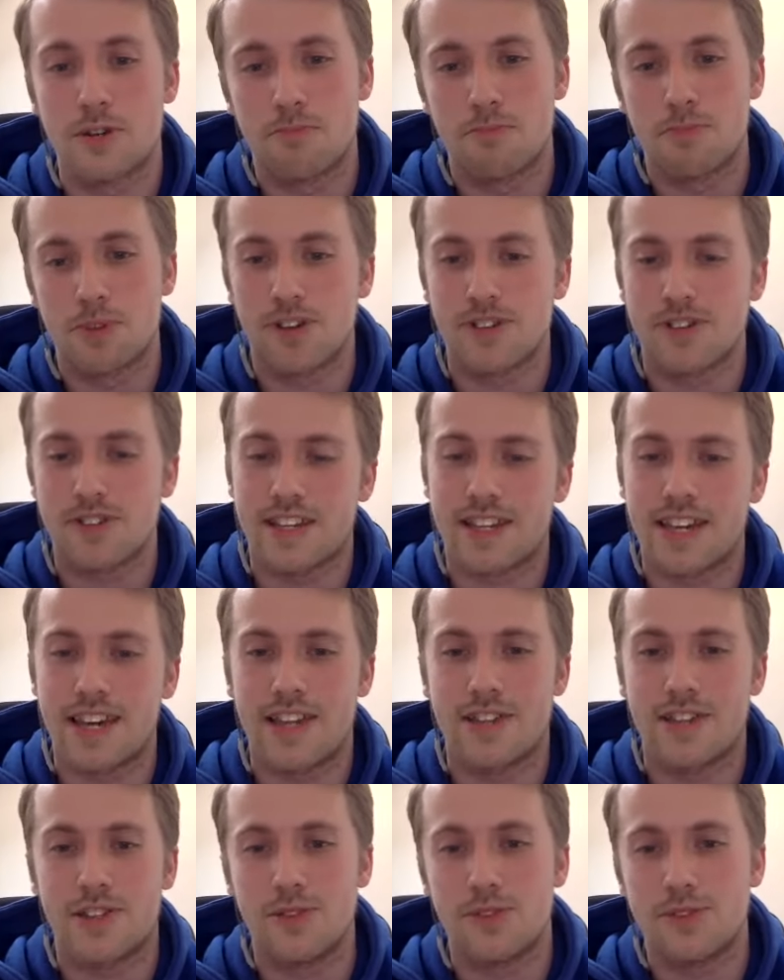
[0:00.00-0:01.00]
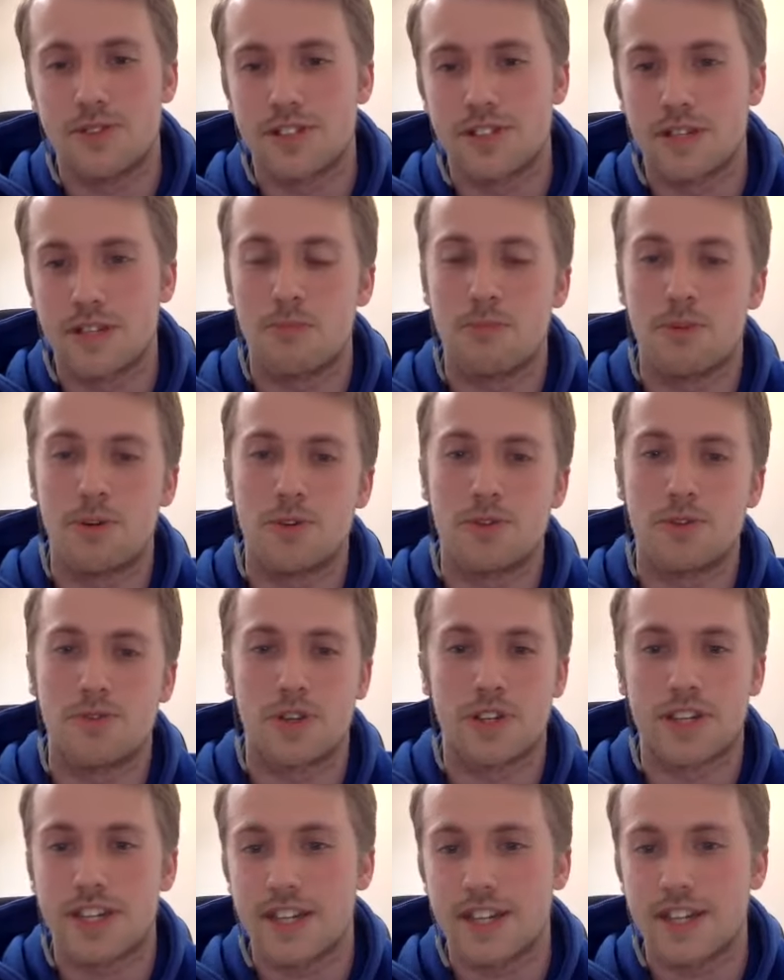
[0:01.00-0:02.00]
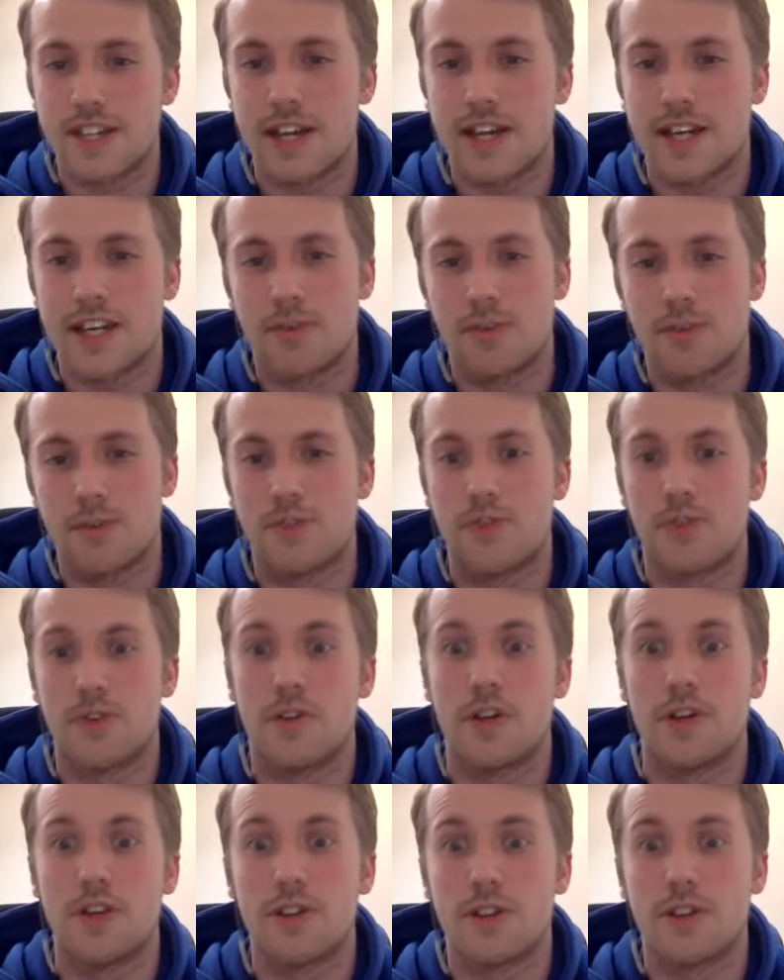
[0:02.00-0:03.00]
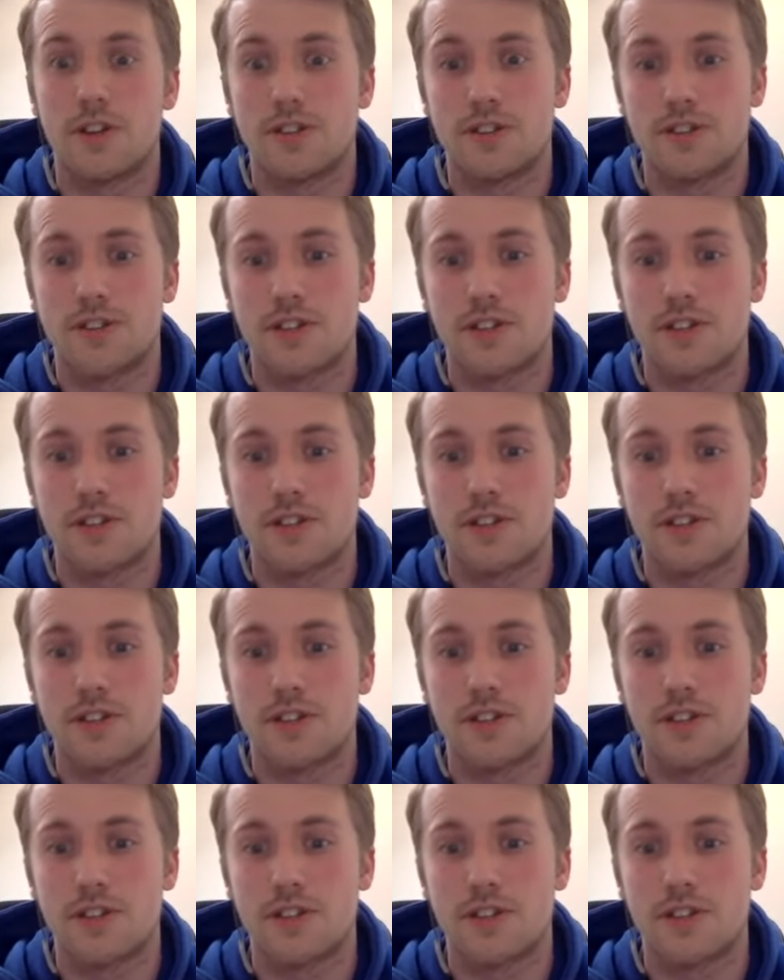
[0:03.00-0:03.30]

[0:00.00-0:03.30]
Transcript: because I can't use the same approach for a kid like I would for an adult.